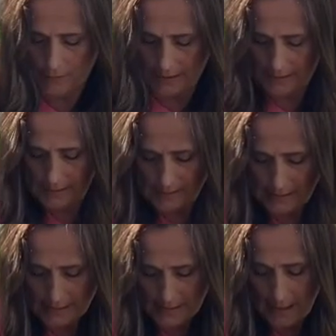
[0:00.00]
these
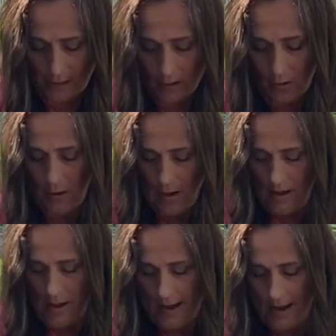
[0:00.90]
until
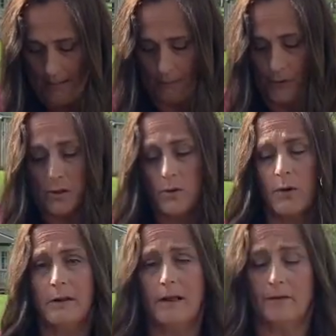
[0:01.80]
the
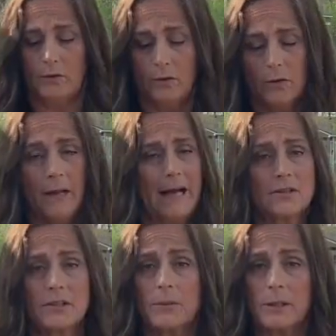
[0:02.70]
soil level will
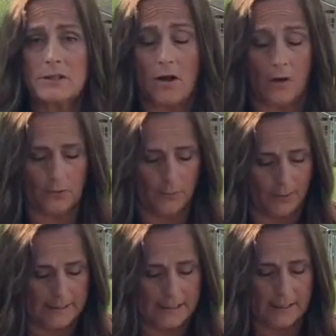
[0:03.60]
actually reach all the
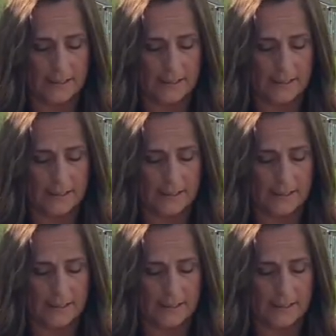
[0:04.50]
way to the